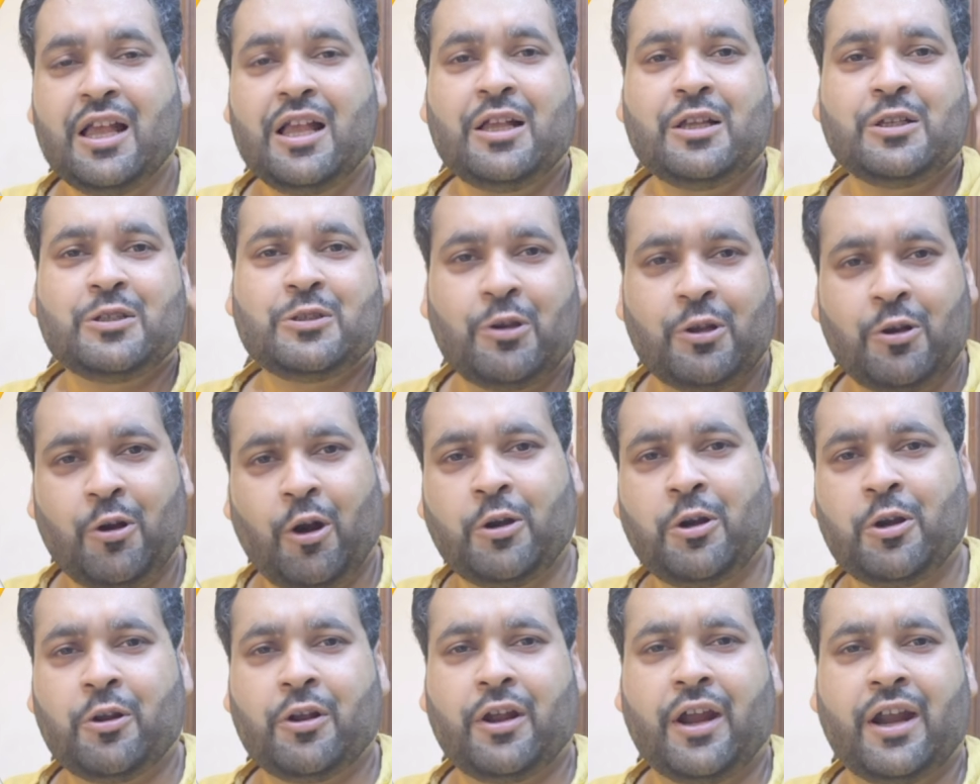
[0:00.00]
So in
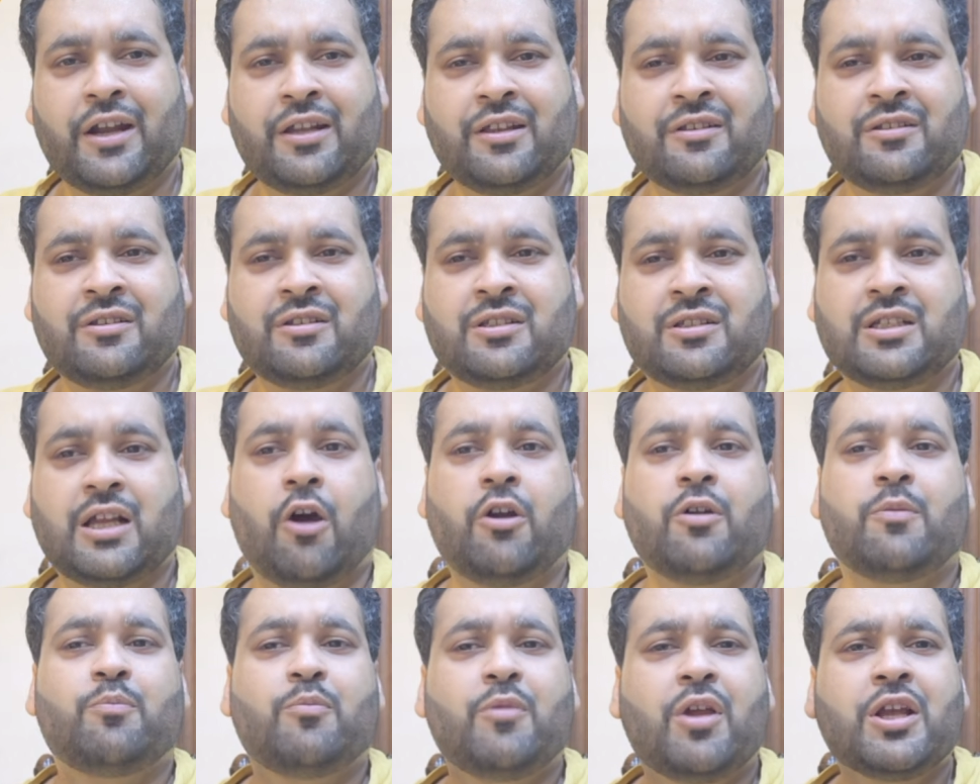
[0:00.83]
order to get this
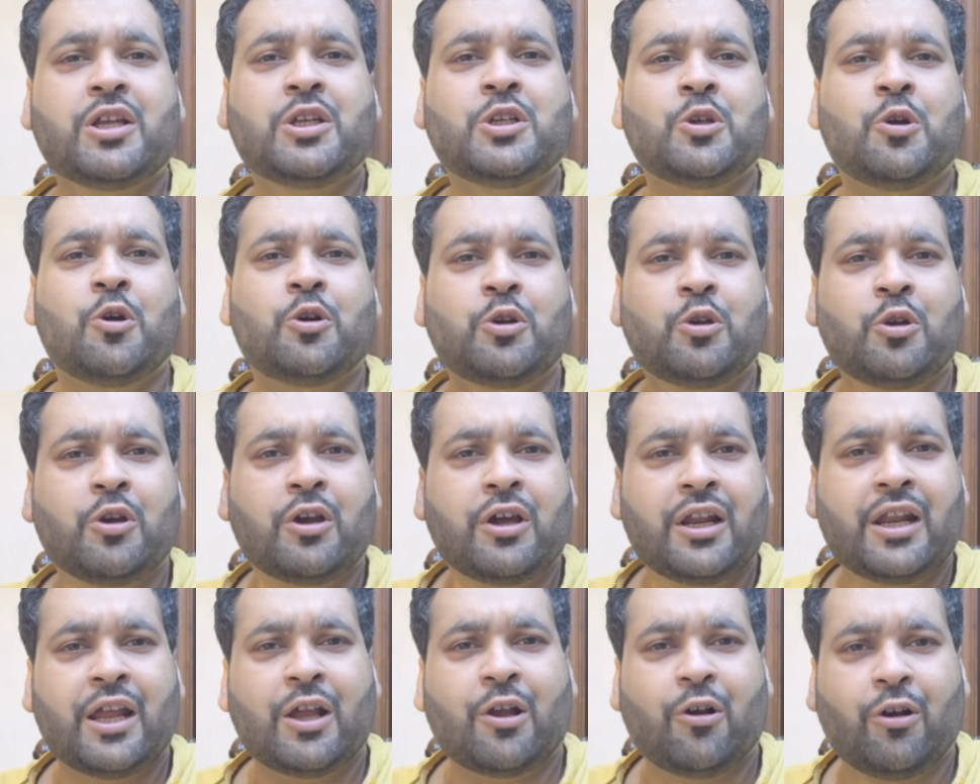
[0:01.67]
discount, make sure to
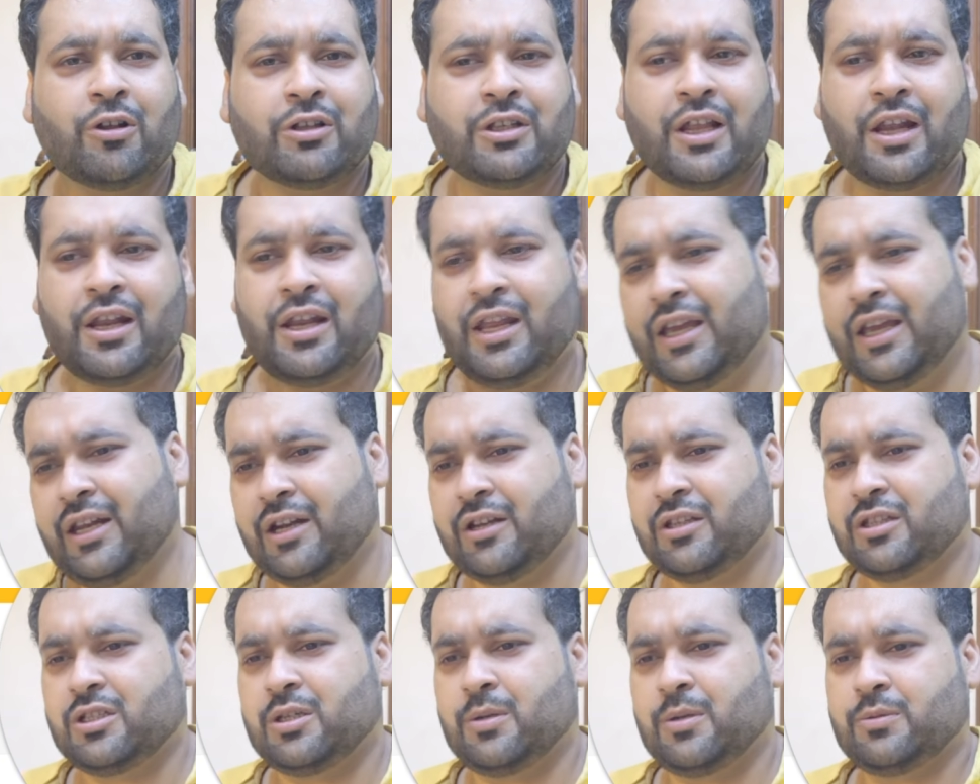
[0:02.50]
click on the link in the
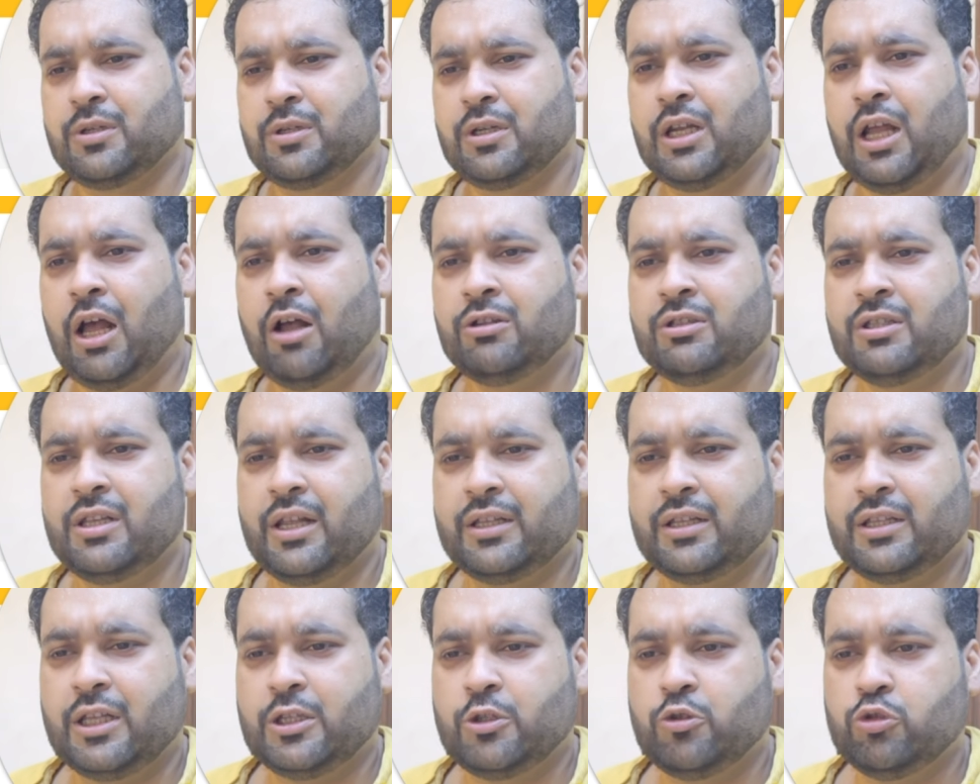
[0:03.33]
description. Now
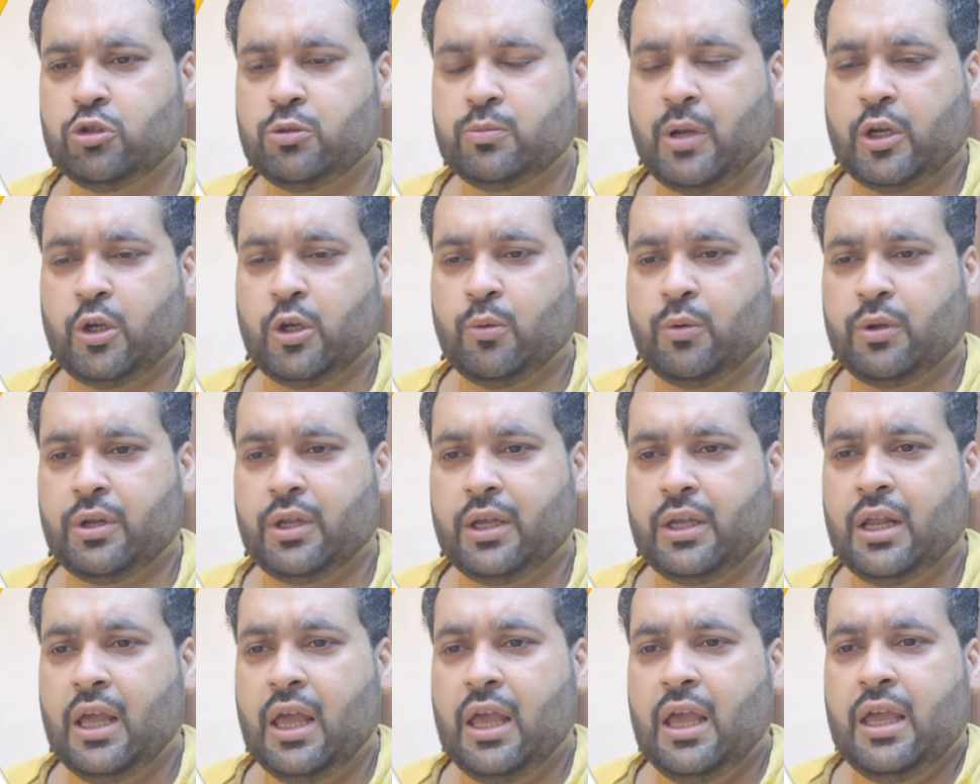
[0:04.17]
select the choose plan over here.